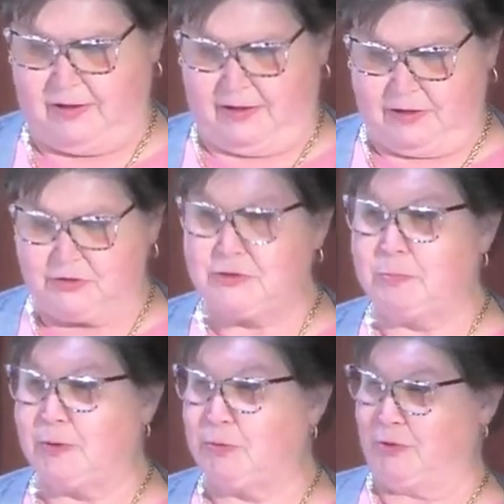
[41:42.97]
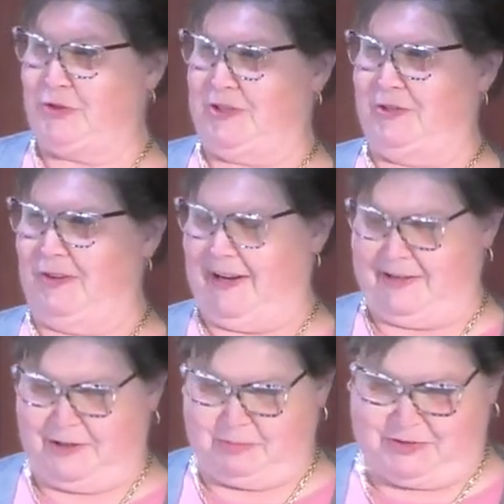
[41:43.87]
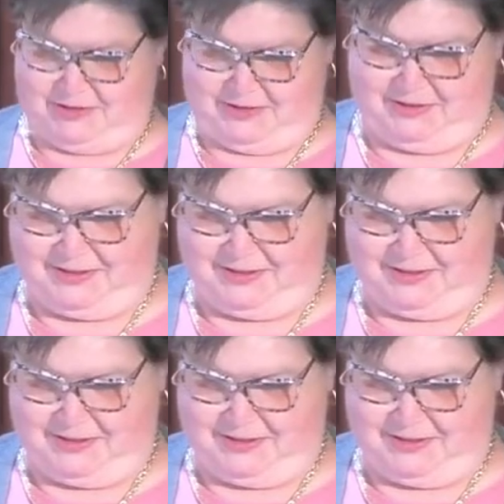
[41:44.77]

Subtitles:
Here's the bit where Cedar Lane comes in.